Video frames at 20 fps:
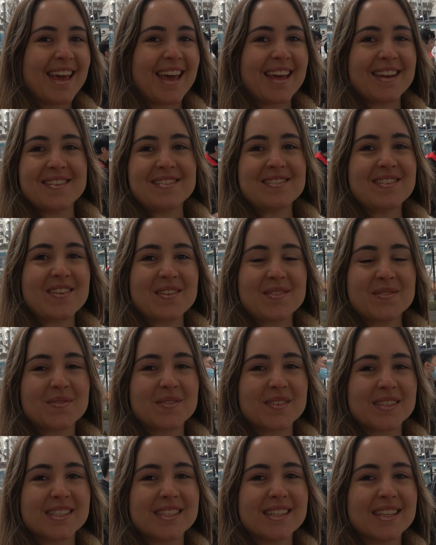and
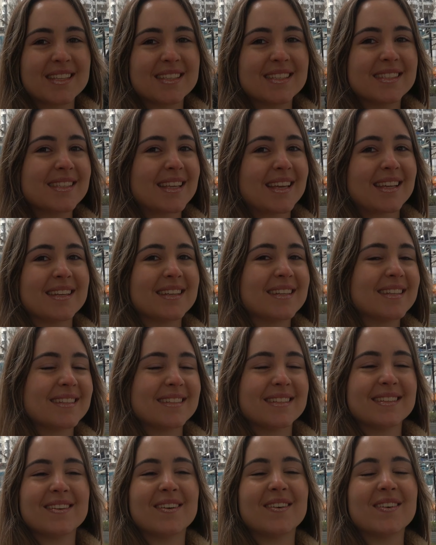nervousness and
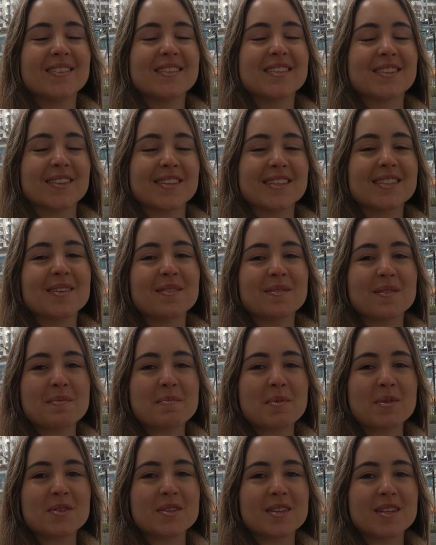all sorts of
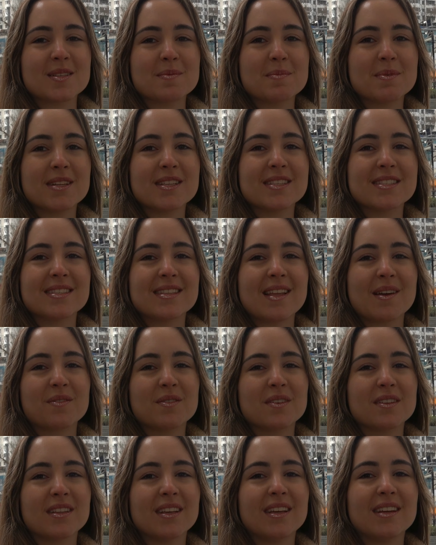emotions, but it's well,
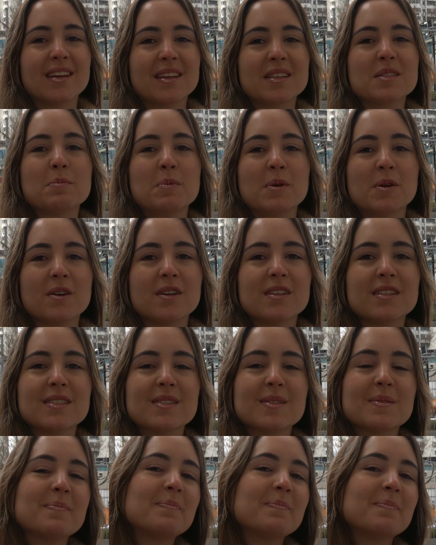definitely an experience.